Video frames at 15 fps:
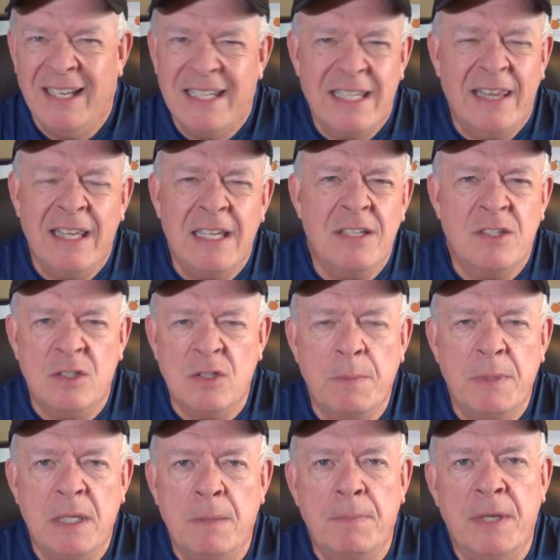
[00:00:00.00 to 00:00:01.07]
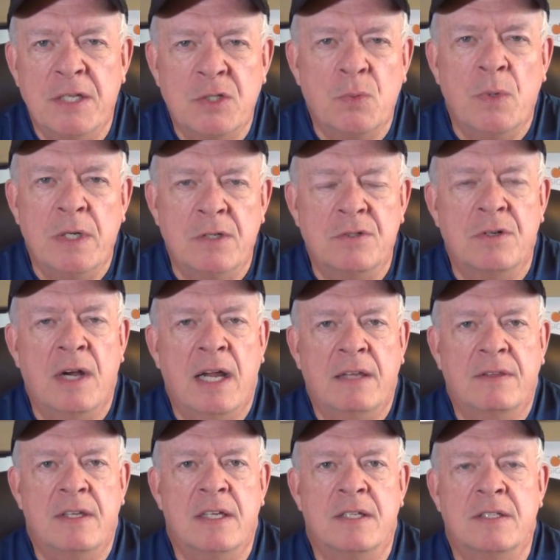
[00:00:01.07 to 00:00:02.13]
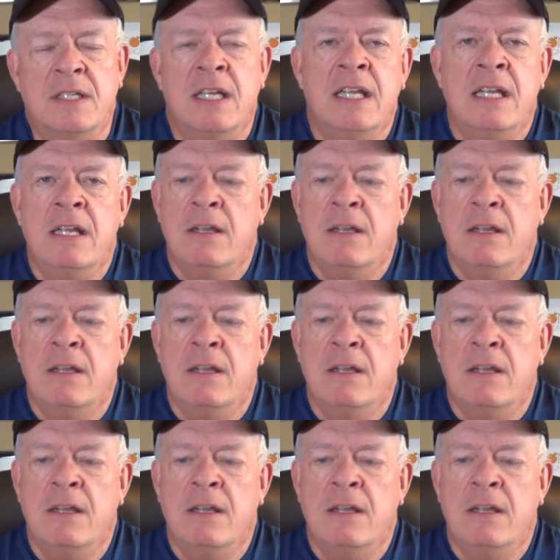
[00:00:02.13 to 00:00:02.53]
I think this to be the best way to track this.